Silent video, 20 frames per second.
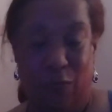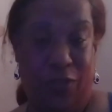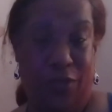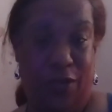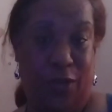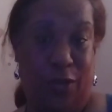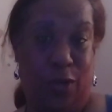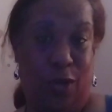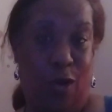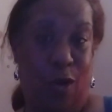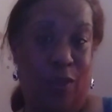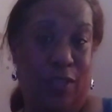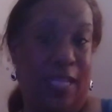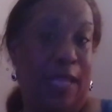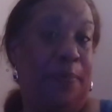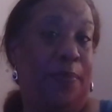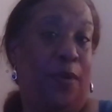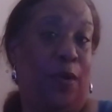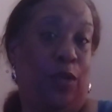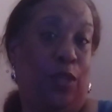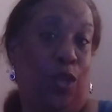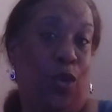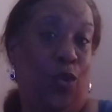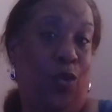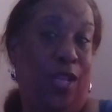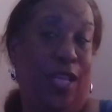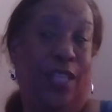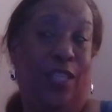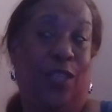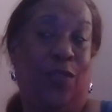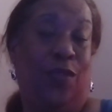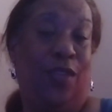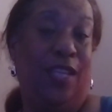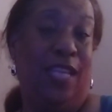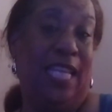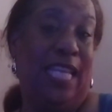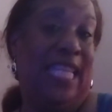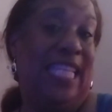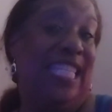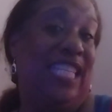with their claws, and they poked hole in it so
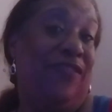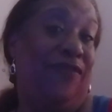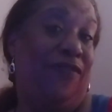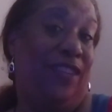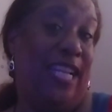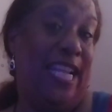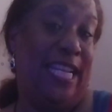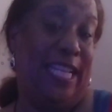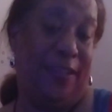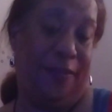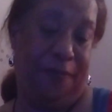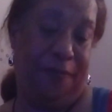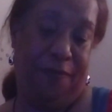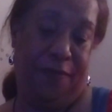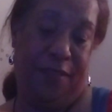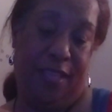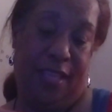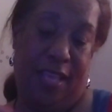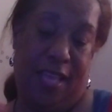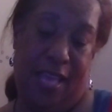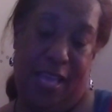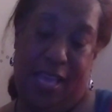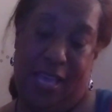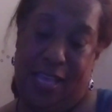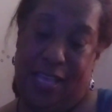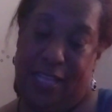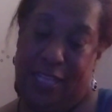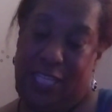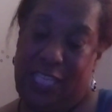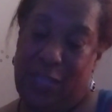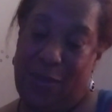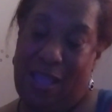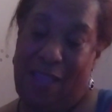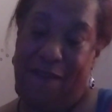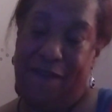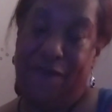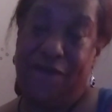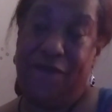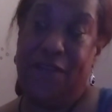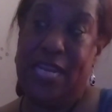it, it deflated. So
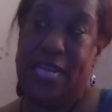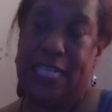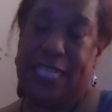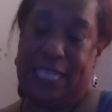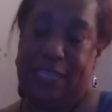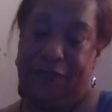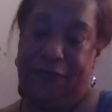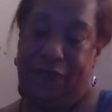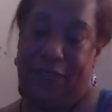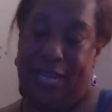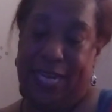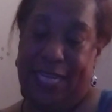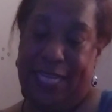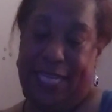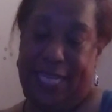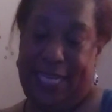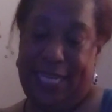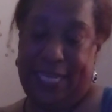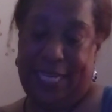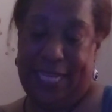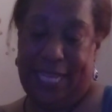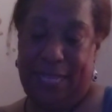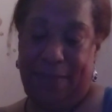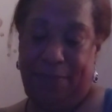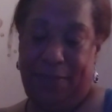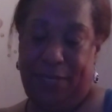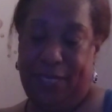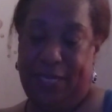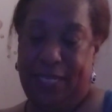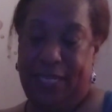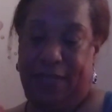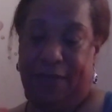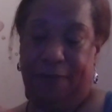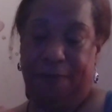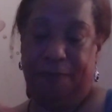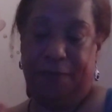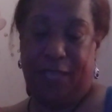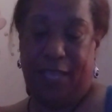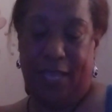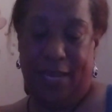I finished deflating it and emptied it.
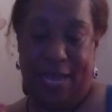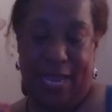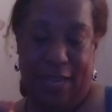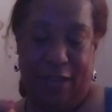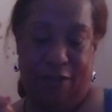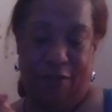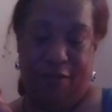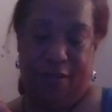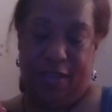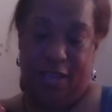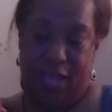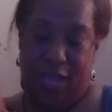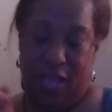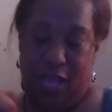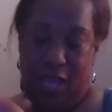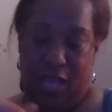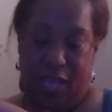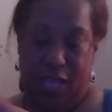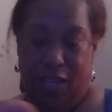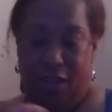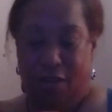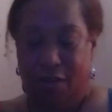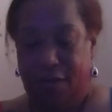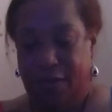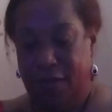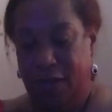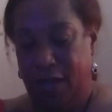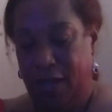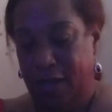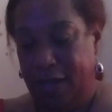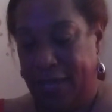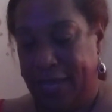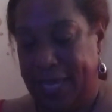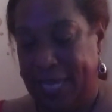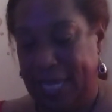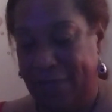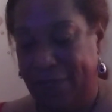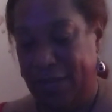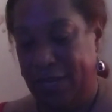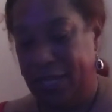And I uh,
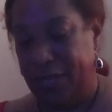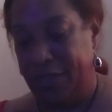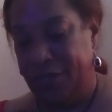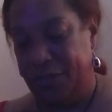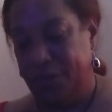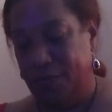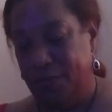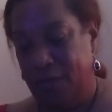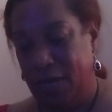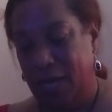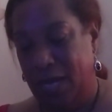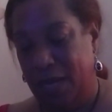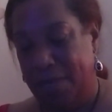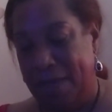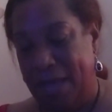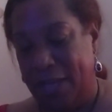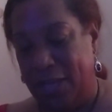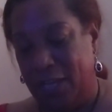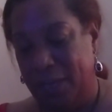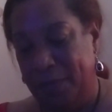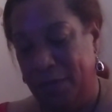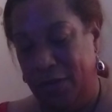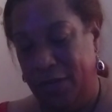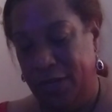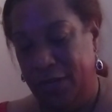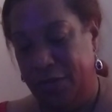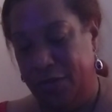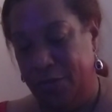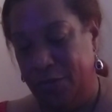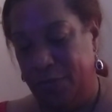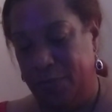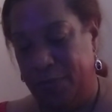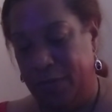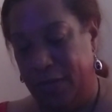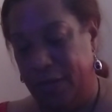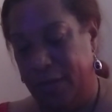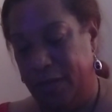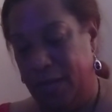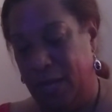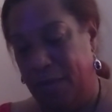gifted it to uh, my community group,
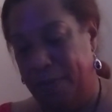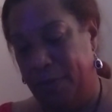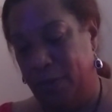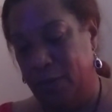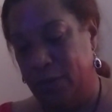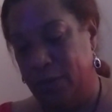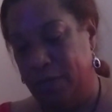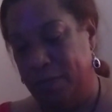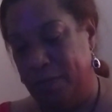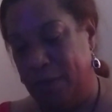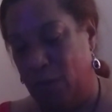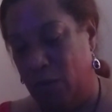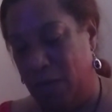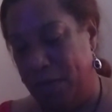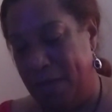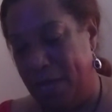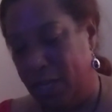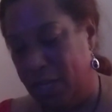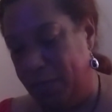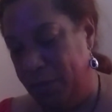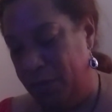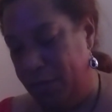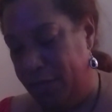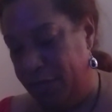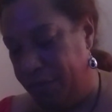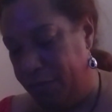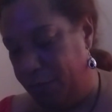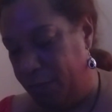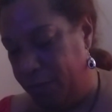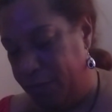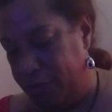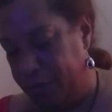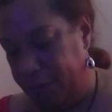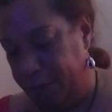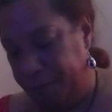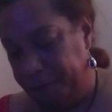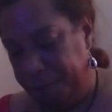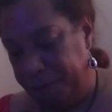a person in one of my community groups